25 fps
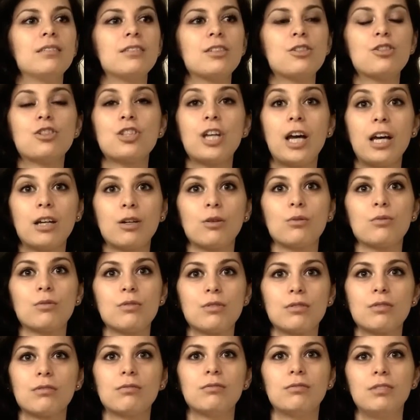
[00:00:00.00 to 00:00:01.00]

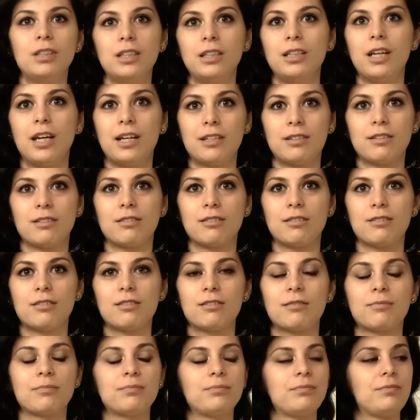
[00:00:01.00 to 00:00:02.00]
shadows in
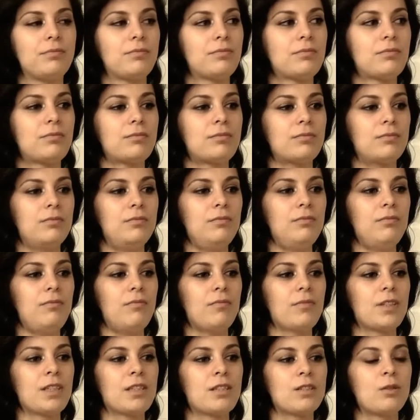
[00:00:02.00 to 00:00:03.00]
essence.
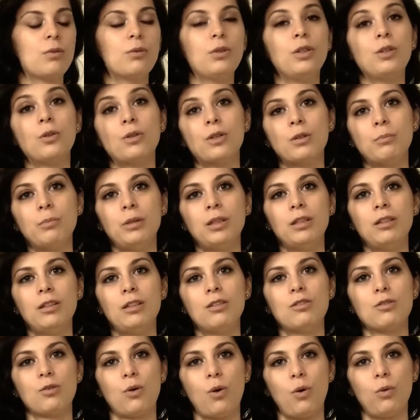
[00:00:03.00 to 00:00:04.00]
So your
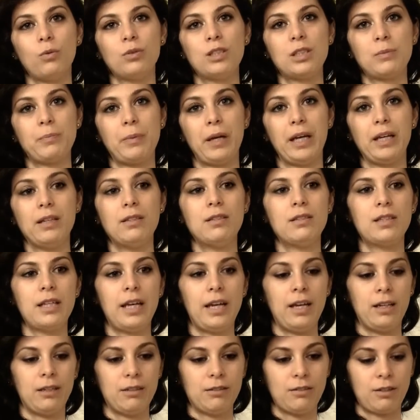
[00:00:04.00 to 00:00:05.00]
ability to hold space
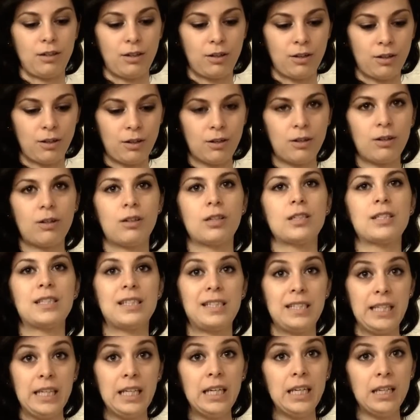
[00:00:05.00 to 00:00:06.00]
and her
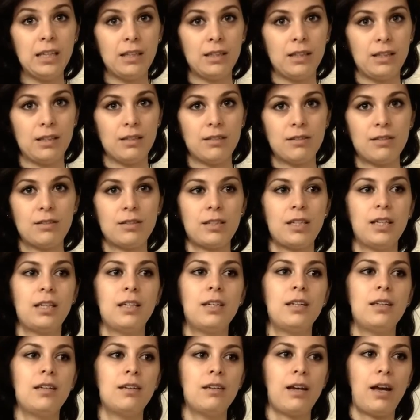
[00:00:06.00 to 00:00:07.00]
seeing this
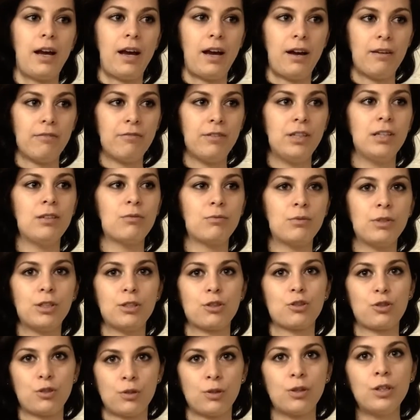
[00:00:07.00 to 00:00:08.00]
and having
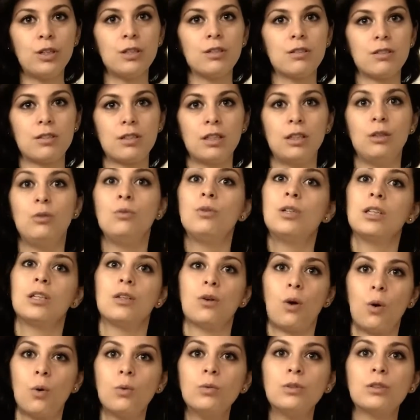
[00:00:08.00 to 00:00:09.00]
reassurance that you can
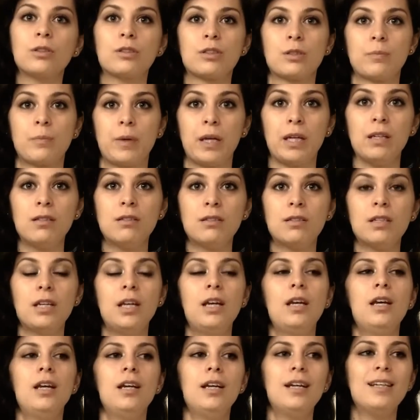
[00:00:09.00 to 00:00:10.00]
hold her space
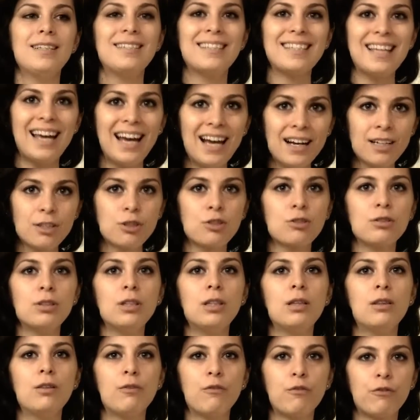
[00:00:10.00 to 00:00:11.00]
is
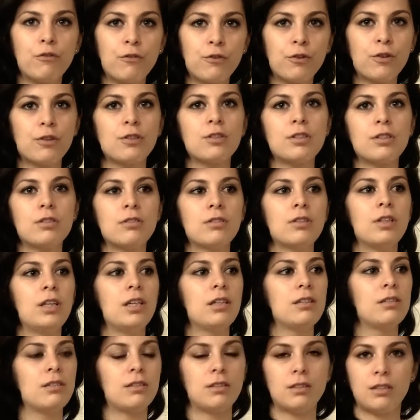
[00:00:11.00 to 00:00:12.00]
actually the first
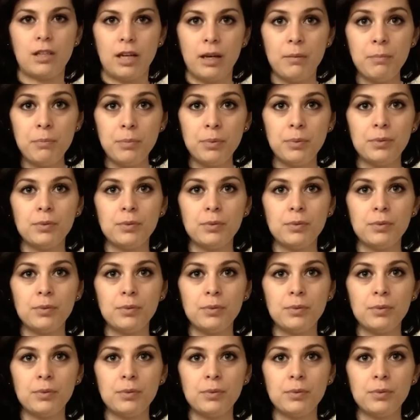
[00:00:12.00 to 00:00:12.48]
step